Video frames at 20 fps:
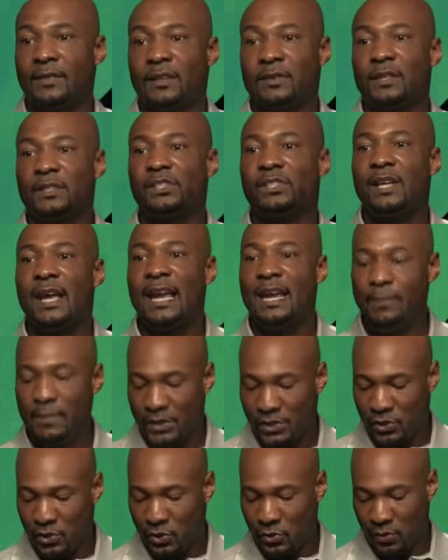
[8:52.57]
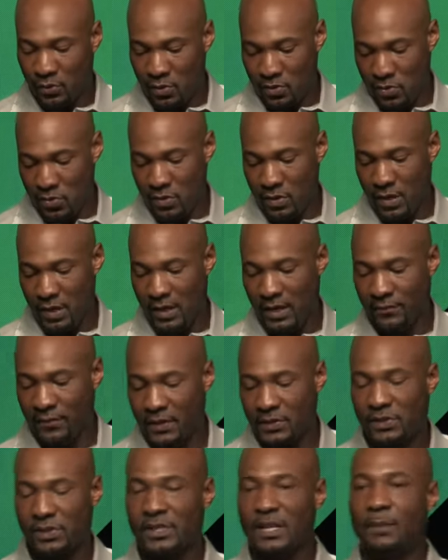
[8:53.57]
The same is true of
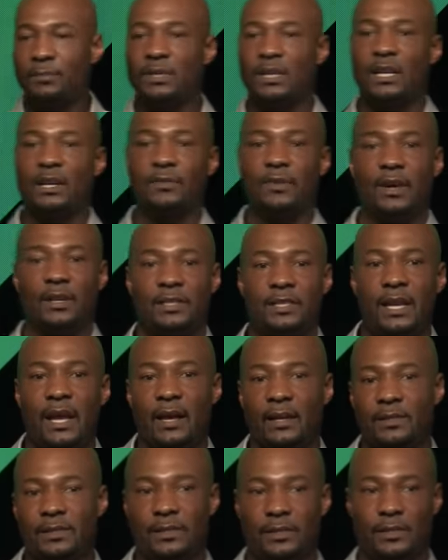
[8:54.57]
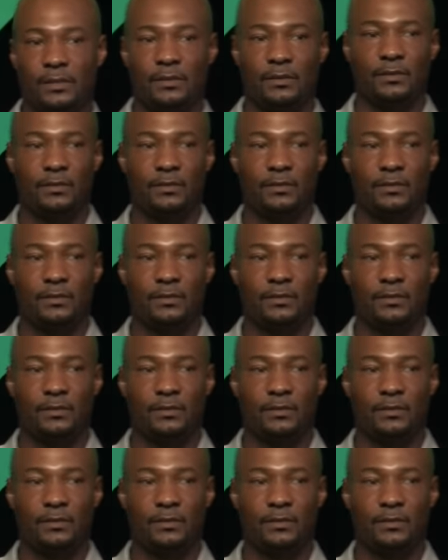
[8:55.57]
the subject of our text.